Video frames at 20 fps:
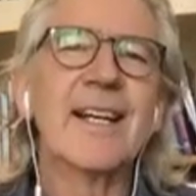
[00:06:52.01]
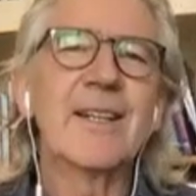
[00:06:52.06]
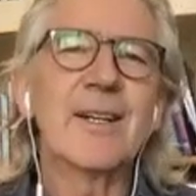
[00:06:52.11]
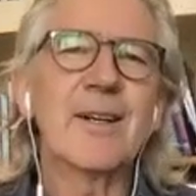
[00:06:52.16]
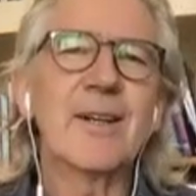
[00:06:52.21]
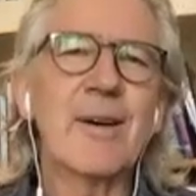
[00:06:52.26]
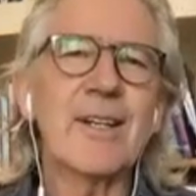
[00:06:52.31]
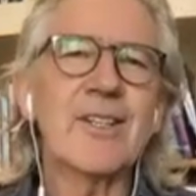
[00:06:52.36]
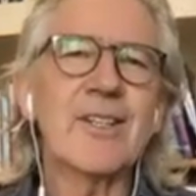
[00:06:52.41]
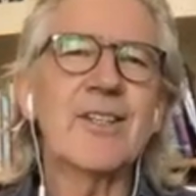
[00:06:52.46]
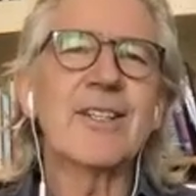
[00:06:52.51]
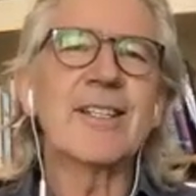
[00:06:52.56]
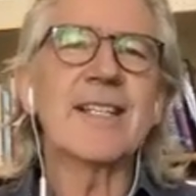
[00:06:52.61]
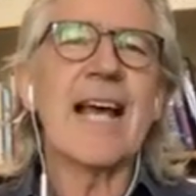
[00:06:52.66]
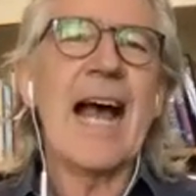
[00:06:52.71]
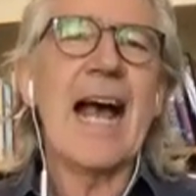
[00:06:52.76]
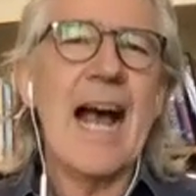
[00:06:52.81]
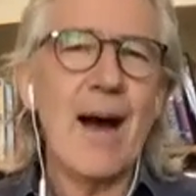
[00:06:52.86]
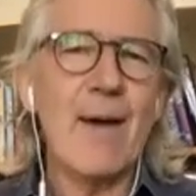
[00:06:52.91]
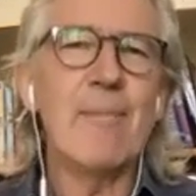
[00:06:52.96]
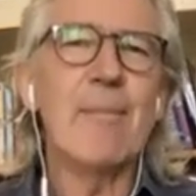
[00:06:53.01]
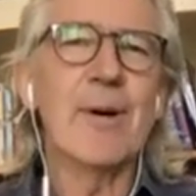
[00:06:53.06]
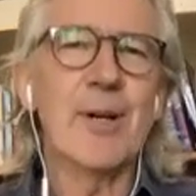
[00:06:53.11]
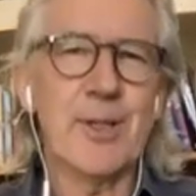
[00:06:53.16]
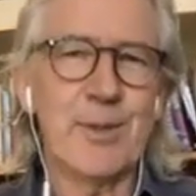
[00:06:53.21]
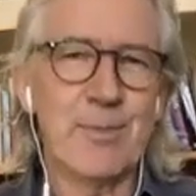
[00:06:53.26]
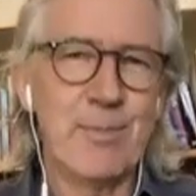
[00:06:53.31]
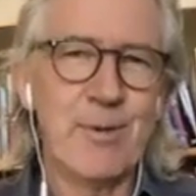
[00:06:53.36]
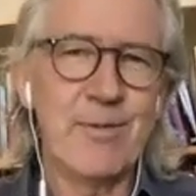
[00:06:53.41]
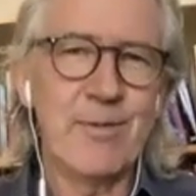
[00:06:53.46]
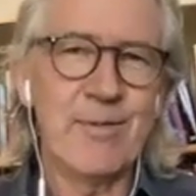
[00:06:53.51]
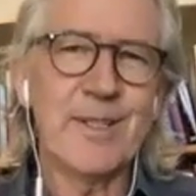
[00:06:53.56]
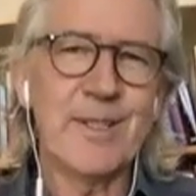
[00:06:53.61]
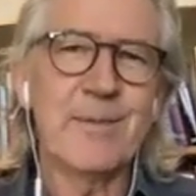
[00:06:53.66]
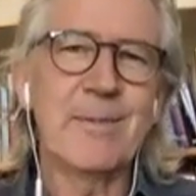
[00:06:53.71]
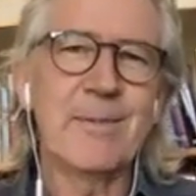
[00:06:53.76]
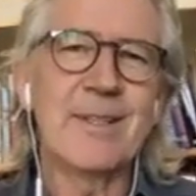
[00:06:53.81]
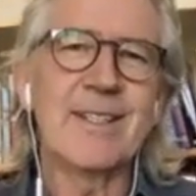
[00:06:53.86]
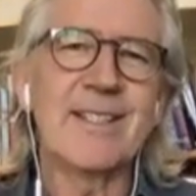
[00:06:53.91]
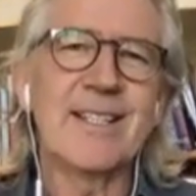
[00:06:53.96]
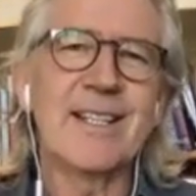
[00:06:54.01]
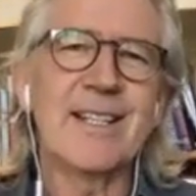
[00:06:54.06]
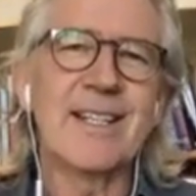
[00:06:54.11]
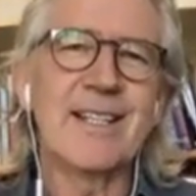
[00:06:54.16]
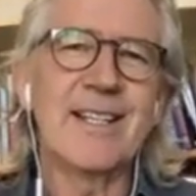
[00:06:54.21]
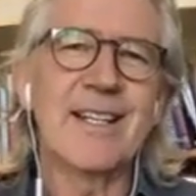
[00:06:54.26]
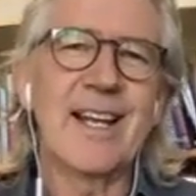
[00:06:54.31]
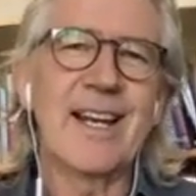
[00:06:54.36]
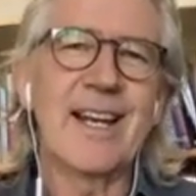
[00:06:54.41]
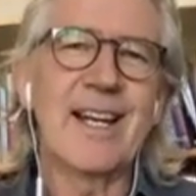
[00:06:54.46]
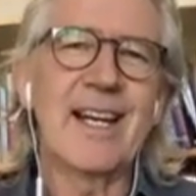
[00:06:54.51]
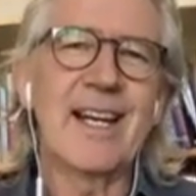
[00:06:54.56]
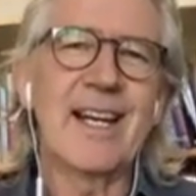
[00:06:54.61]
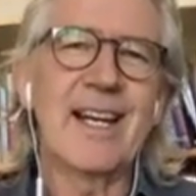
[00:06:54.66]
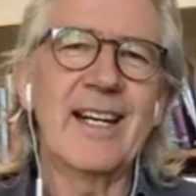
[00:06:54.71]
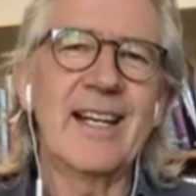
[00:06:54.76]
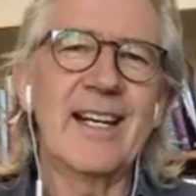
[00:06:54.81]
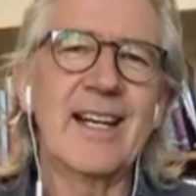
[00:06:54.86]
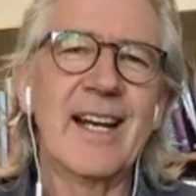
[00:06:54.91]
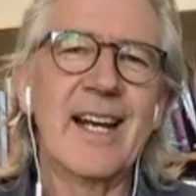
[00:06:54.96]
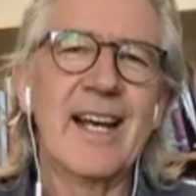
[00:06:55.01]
The question is, how much more vitamin C do they need?